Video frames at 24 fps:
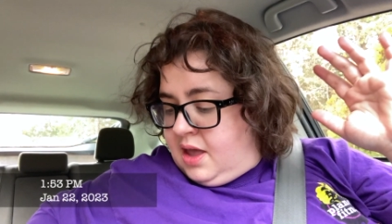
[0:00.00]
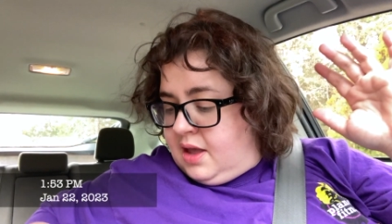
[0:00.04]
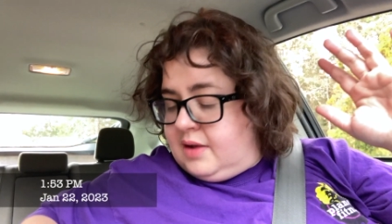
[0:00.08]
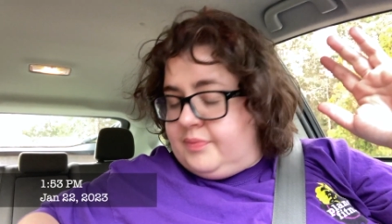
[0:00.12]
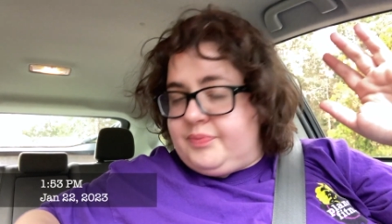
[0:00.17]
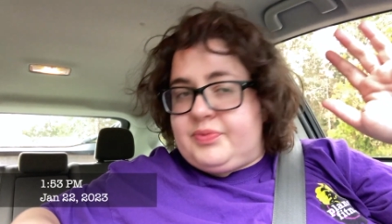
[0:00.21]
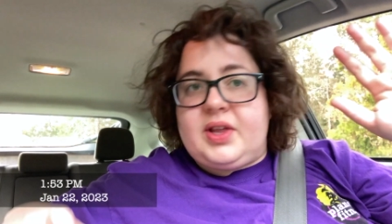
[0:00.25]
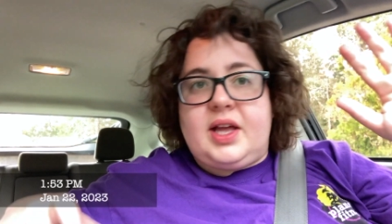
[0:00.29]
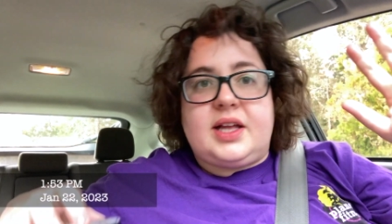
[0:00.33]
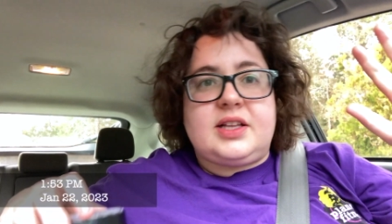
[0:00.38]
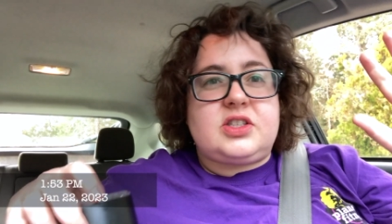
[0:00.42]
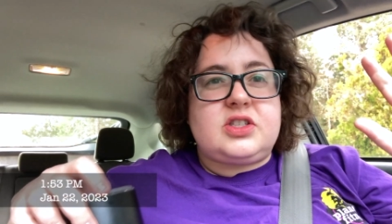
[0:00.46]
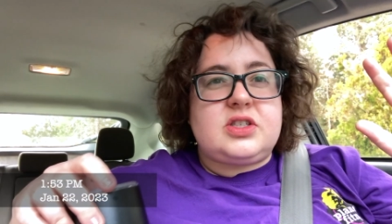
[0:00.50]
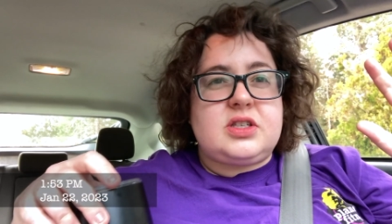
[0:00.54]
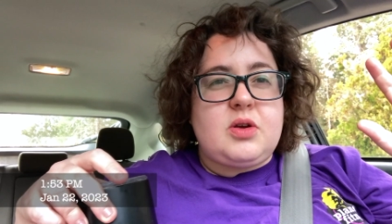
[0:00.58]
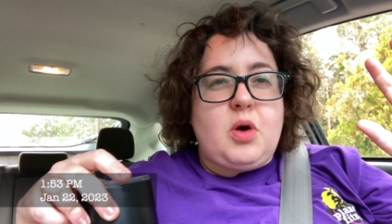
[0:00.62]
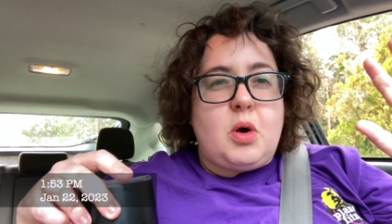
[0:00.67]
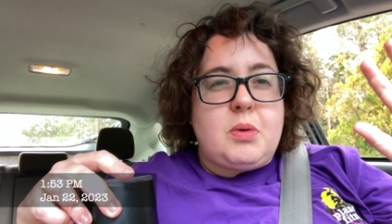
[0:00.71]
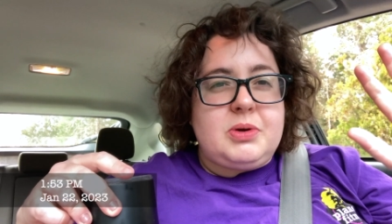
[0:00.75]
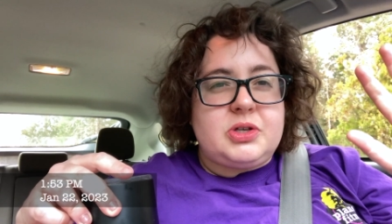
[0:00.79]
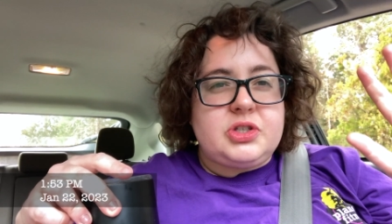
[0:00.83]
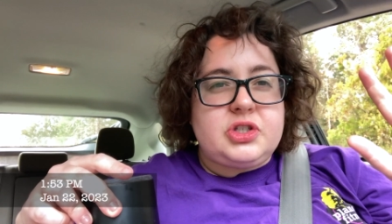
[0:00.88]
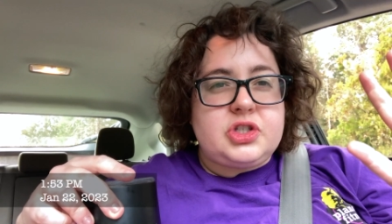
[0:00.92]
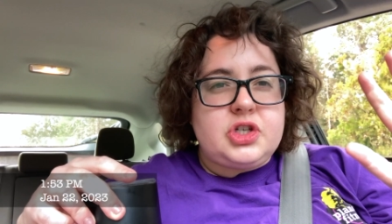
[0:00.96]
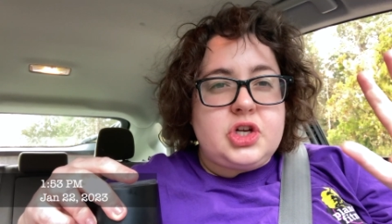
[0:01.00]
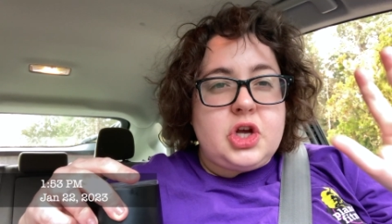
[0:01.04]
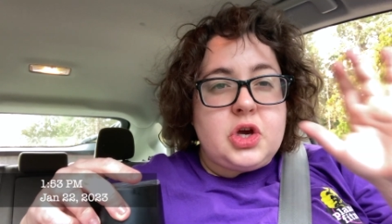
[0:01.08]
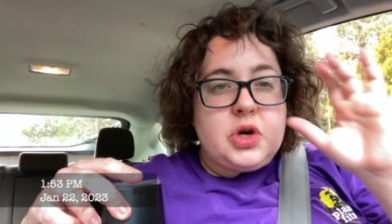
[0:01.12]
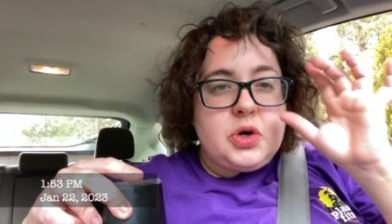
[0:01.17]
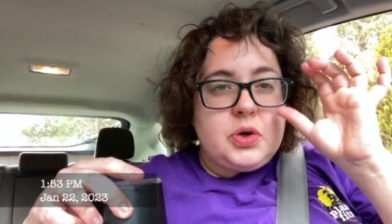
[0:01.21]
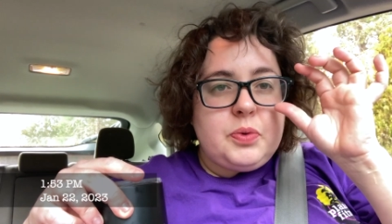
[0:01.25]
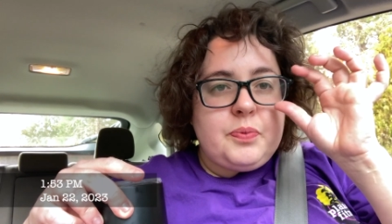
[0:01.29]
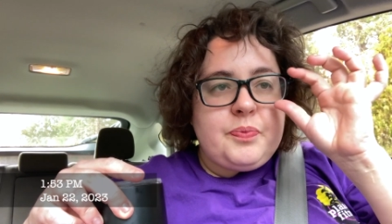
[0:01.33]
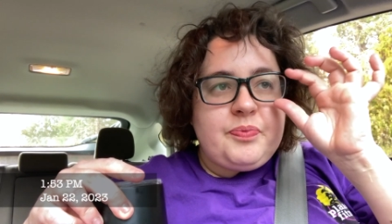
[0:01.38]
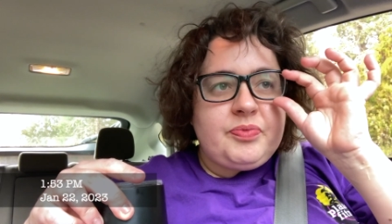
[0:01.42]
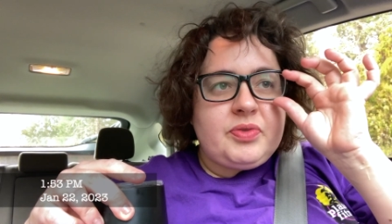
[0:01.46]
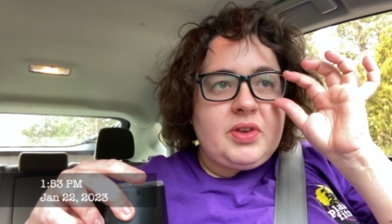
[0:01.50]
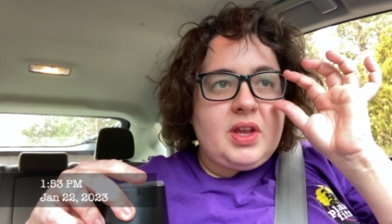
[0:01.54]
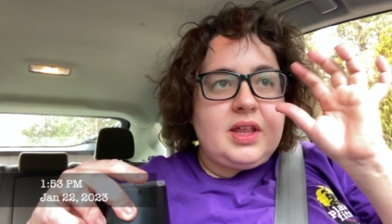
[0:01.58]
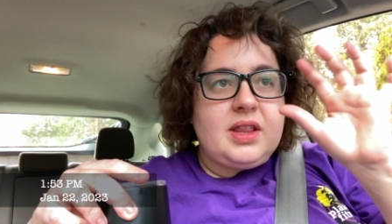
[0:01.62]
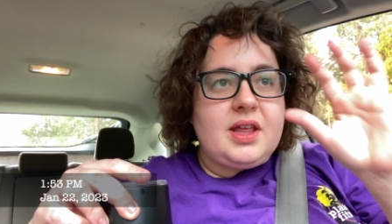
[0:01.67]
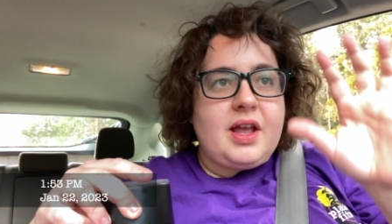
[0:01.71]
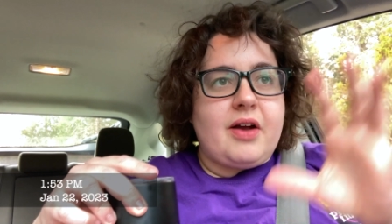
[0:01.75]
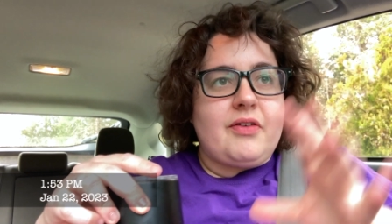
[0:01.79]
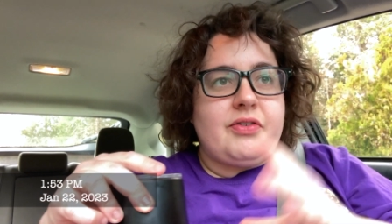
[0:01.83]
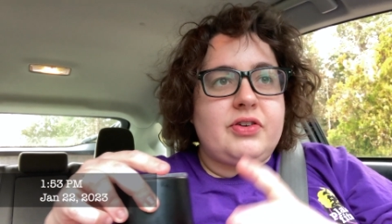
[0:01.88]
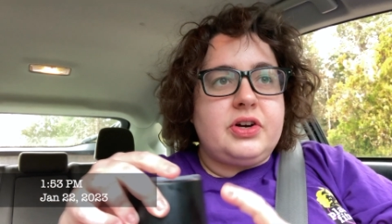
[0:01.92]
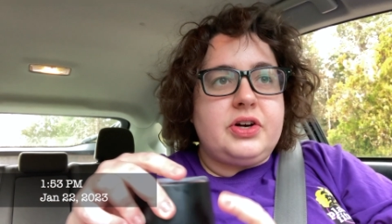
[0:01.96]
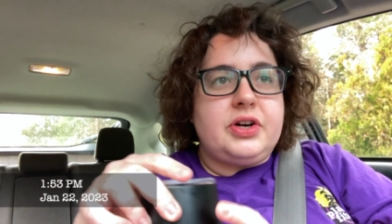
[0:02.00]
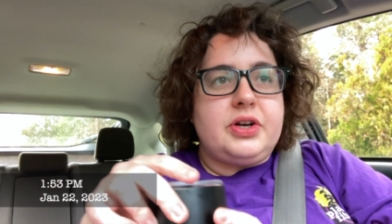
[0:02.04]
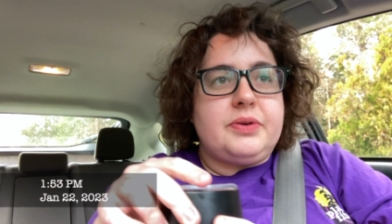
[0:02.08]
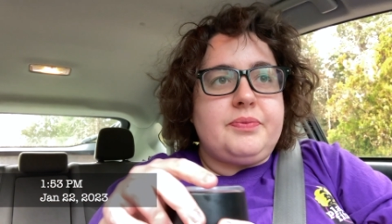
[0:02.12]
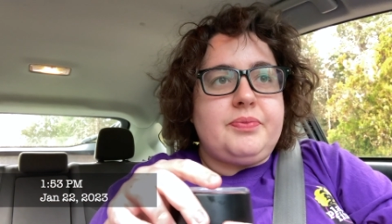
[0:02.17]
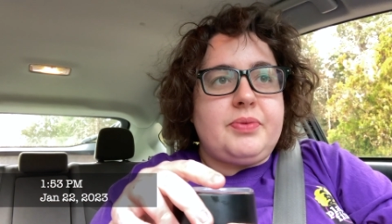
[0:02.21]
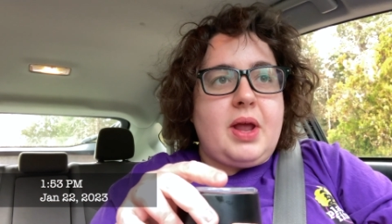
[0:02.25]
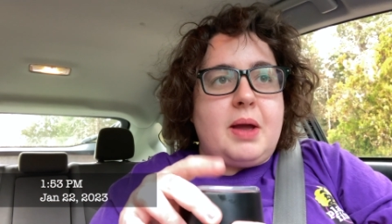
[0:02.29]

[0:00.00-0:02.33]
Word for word: It's almost two in the afternoon.